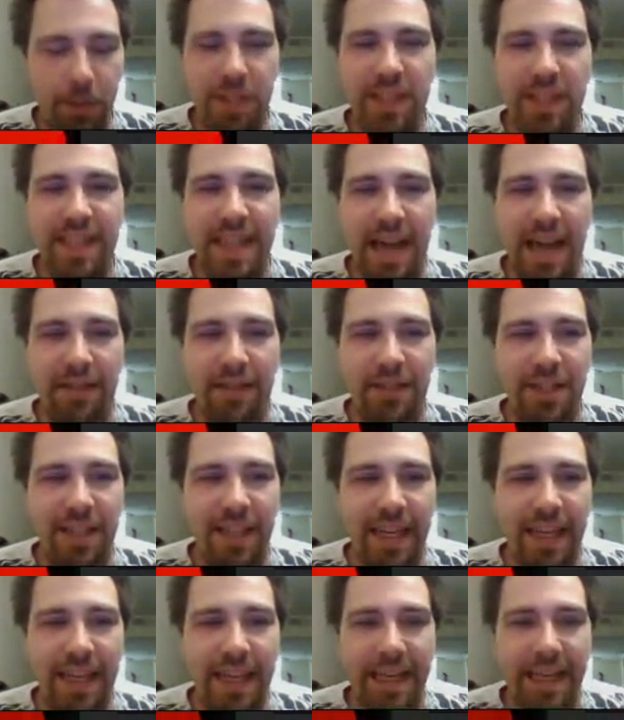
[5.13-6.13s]
Savage
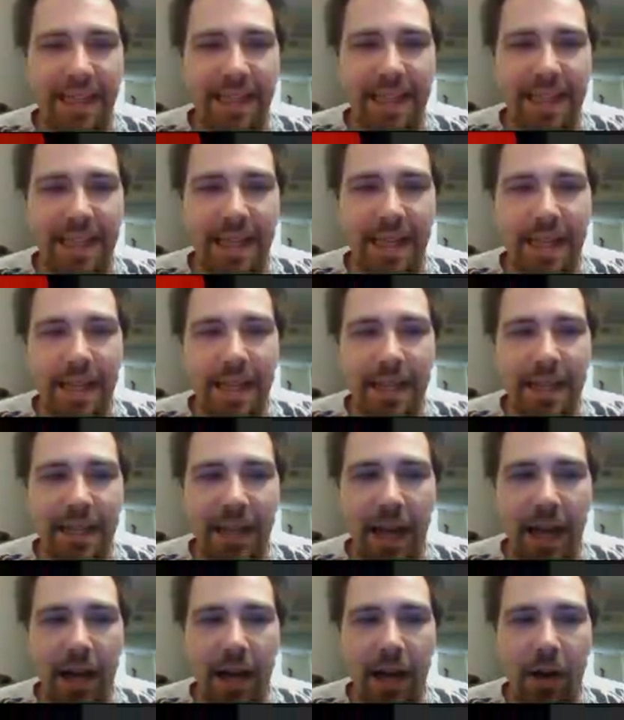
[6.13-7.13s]
Lands.
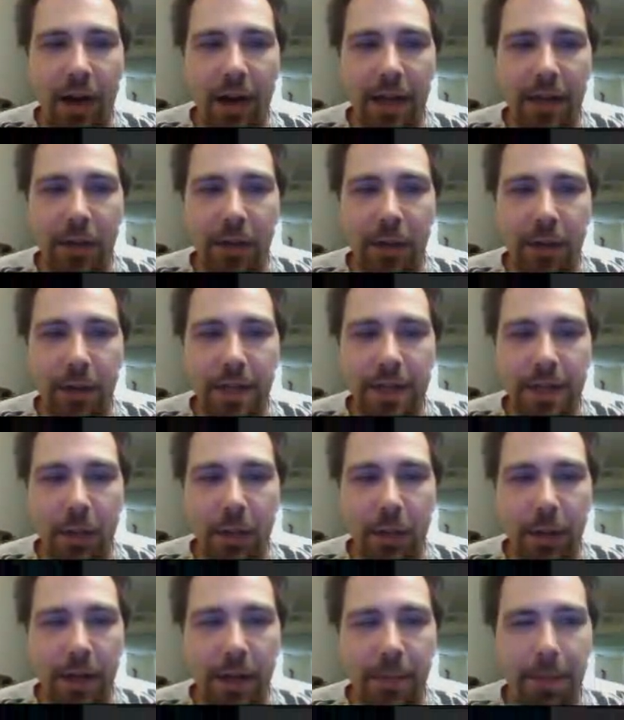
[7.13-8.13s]
Now, I know this is
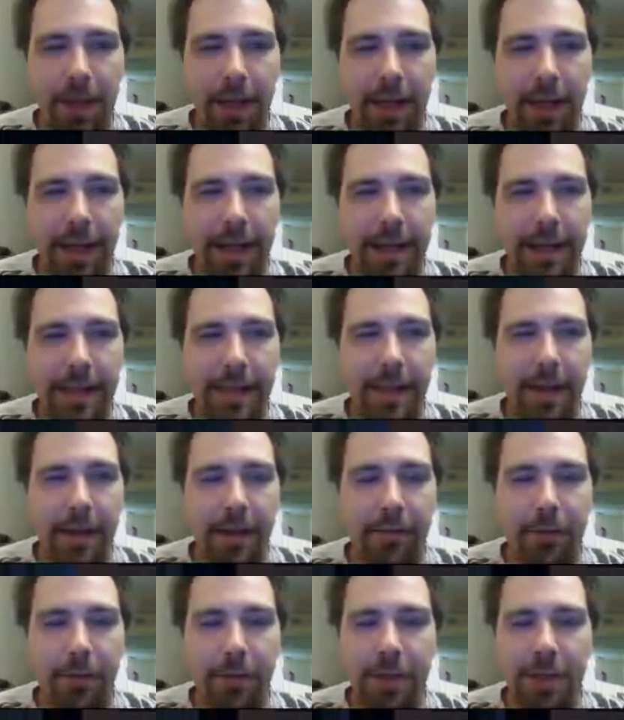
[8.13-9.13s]
going up late, guys.
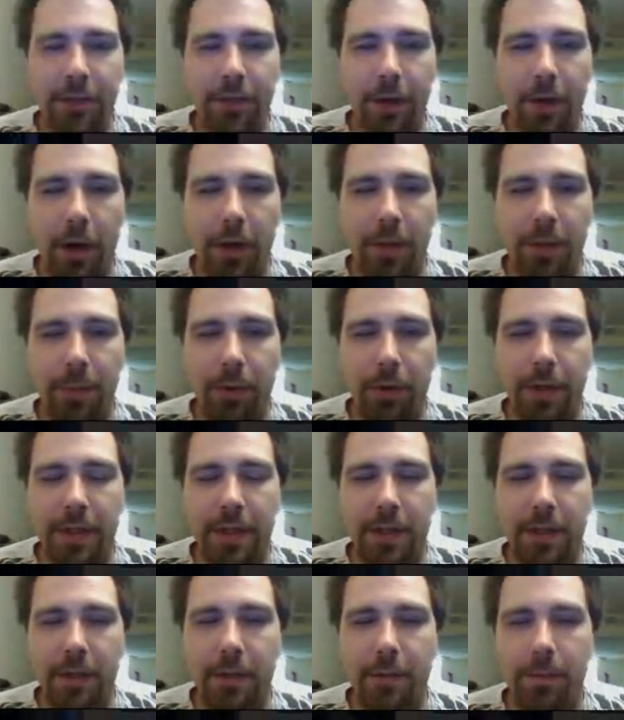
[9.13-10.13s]
First of all, the
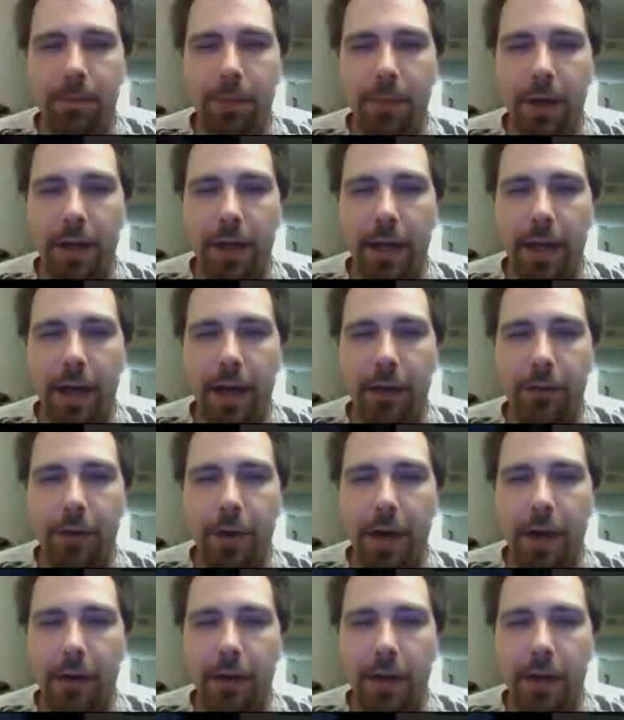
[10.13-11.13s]
buildings are bugging out. They're
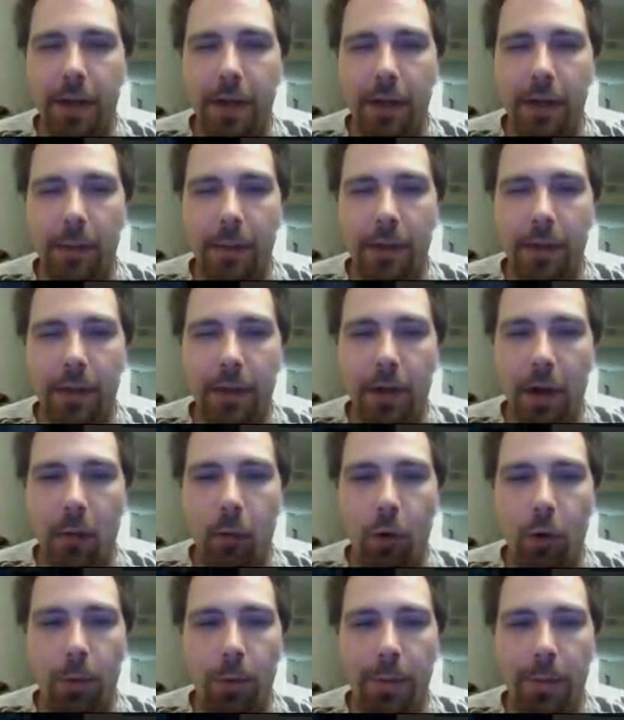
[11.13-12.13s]
not healing me. They're not
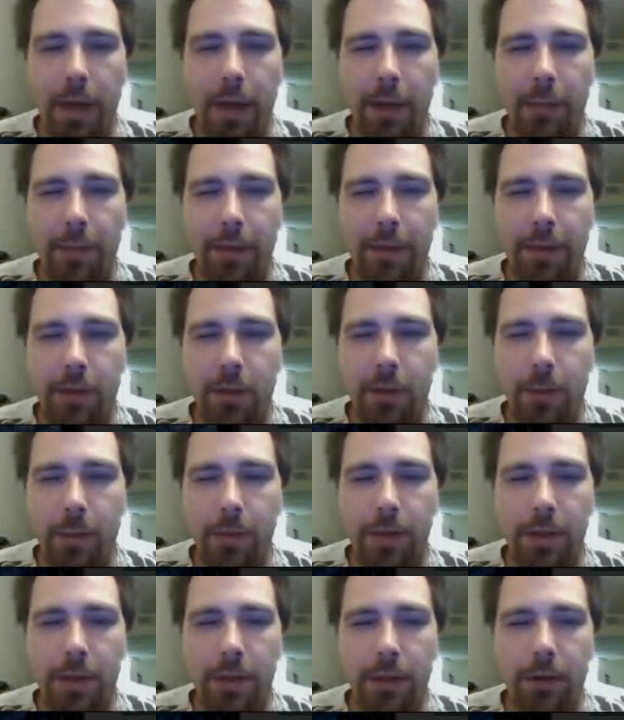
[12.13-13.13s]
warming me up like they're
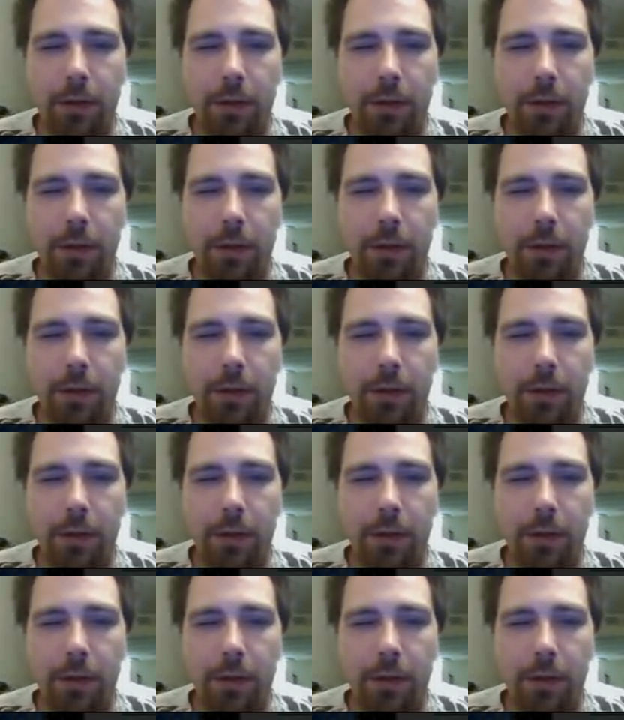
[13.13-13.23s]
supposed to.